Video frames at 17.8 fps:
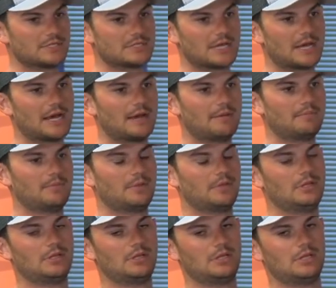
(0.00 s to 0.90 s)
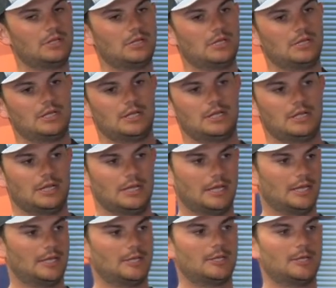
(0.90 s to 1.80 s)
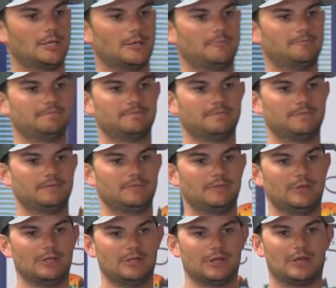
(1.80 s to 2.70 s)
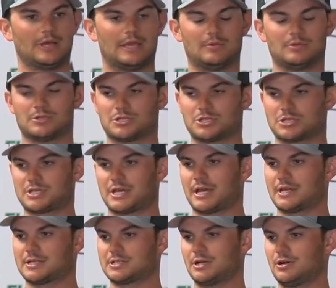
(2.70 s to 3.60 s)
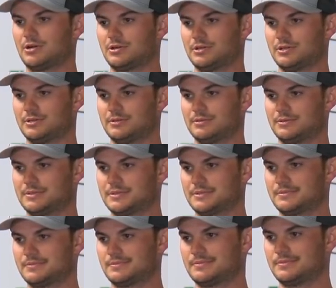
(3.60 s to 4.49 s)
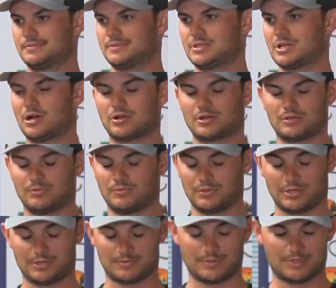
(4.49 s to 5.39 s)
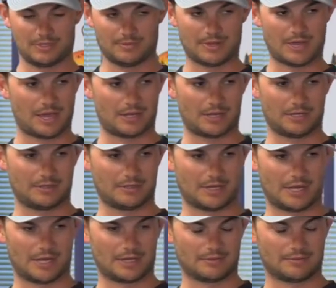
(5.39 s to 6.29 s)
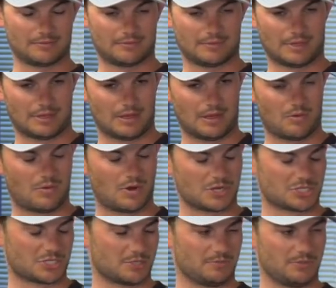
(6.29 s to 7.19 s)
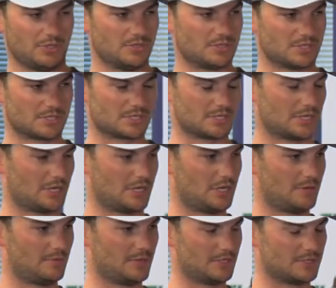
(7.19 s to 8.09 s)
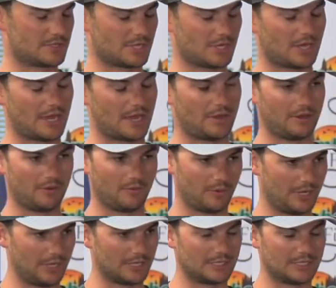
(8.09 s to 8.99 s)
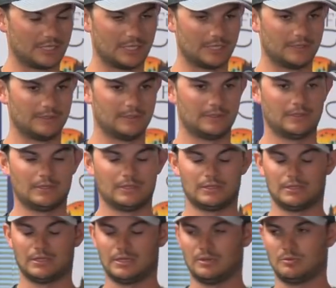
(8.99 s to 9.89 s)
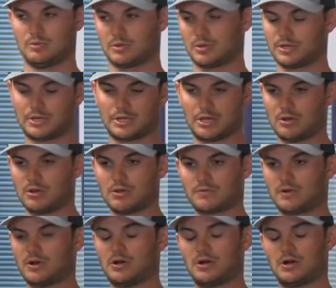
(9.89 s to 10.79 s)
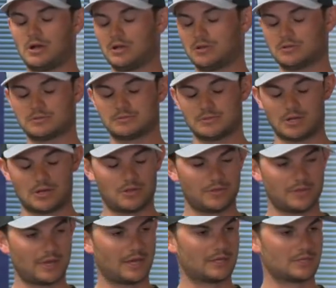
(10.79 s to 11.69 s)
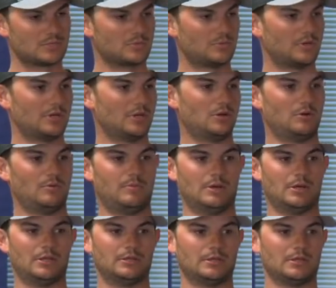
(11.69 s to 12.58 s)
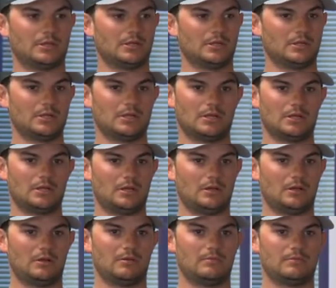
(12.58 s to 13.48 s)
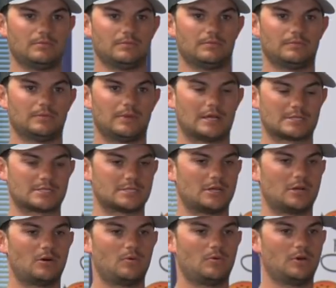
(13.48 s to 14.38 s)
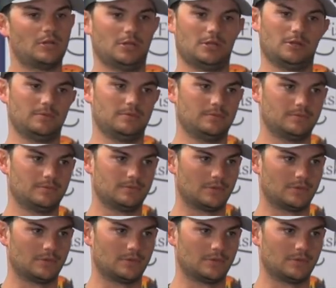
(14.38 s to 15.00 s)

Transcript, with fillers: at the time, and uh, you know, he was just kind of talking talking with me about it, and like I watched him use it some and saw how he rigged it, and we're going to go over all, all, all that as well. But um, I saw what a,